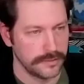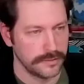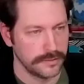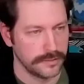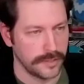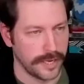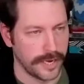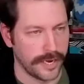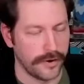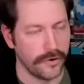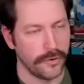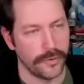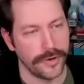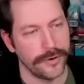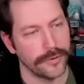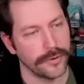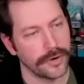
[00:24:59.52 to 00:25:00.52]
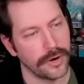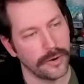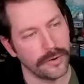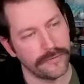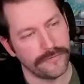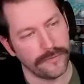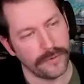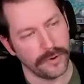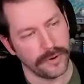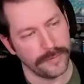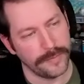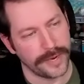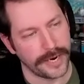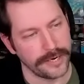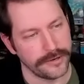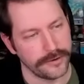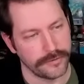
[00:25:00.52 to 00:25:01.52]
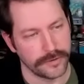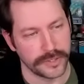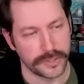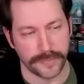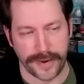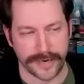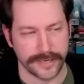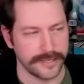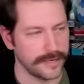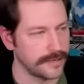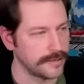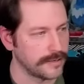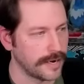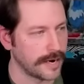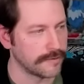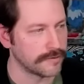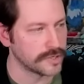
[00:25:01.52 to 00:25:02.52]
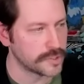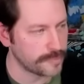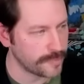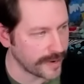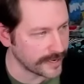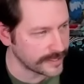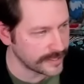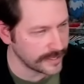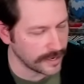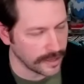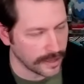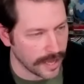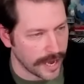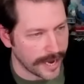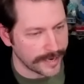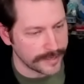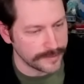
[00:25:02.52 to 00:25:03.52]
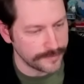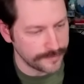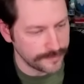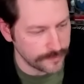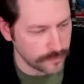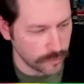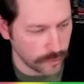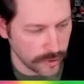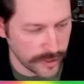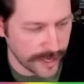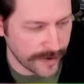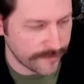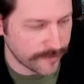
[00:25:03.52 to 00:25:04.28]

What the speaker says: I don't know what you were going for, but I do respect it. I respect it a lot. We'll never